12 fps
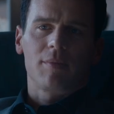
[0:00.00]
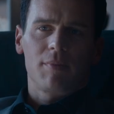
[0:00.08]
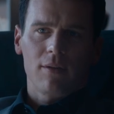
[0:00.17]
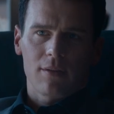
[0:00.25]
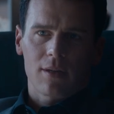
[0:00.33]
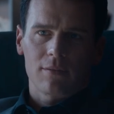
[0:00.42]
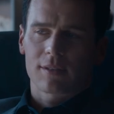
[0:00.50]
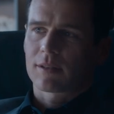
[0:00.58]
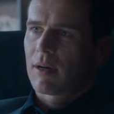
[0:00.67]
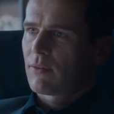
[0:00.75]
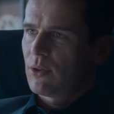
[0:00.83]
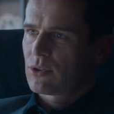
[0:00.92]
all accounts, the
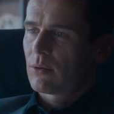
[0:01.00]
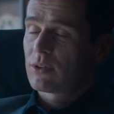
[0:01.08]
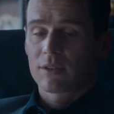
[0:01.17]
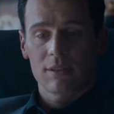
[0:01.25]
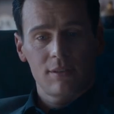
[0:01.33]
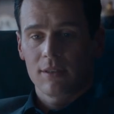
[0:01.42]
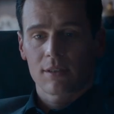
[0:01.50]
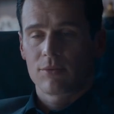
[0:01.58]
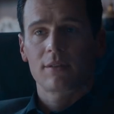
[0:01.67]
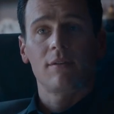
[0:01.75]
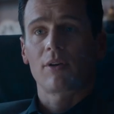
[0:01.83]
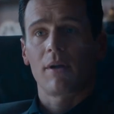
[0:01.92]
Wachowskis had been getting